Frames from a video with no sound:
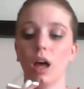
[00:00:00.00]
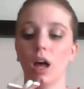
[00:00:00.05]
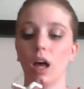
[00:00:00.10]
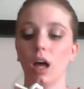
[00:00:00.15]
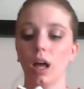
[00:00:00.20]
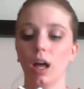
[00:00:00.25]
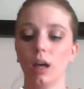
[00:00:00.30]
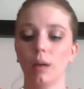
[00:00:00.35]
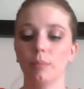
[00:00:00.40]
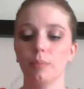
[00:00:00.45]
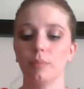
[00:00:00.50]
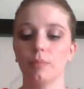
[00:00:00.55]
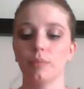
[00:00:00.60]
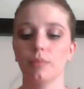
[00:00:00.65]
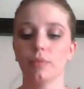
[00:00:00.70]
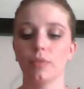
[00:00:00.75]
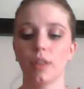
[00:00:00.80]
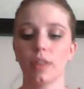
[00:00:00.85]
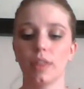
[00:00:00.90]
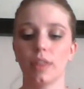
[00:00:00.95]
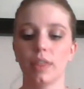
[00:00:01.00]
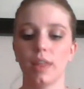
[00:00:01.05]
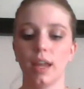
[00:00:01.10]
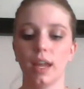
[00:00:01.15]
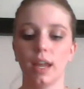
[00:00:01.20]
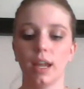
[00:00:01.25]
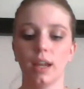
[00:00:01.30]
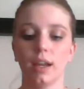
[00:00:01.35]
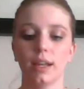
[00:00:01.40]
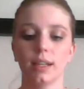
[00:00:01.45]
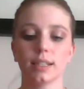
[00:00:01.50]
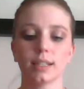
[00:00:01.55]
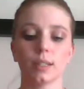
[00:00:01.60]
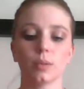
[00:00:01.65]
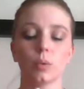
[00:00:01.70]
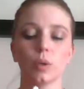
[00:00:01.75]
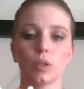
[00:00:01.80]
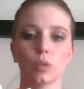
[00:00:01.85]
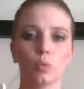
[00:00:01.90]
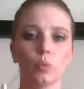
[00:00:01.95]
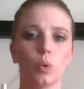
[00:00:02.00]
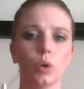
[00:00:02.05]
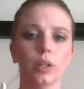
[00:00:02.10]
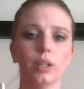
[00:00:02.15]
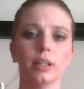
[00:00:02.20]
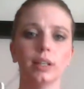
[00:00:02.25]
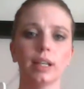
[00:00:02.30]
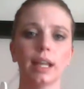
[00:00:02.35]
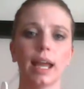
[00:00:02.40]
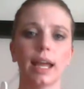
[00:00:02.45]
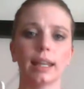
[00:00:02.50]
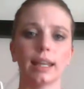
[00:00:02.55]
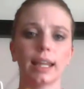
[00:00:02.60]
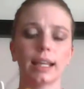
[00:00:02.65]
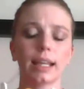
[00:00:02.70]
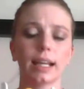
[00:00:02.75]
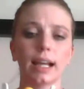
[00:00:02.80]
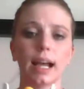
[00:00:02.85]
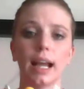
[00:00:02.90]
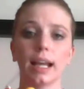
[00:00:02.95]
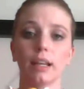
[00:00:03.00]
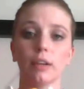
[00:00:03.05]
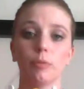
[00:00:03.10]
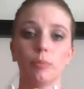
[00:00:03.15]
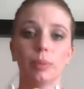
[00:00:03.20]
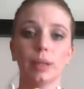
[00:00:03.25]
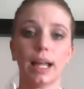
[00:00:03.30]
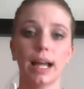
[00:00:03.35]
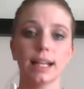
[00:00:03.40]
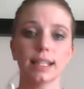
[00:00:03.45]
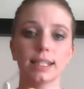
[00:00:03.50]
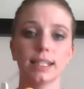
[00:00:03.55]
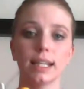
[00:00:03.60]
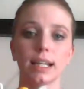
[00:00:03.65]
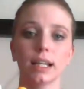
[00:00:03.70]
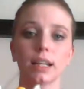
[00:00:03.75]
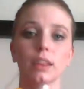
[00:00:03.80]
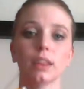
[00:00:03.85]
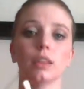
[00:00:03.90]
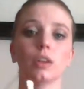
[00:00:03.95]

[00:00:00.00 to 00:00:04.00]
It's wooden and like a kind of plastic.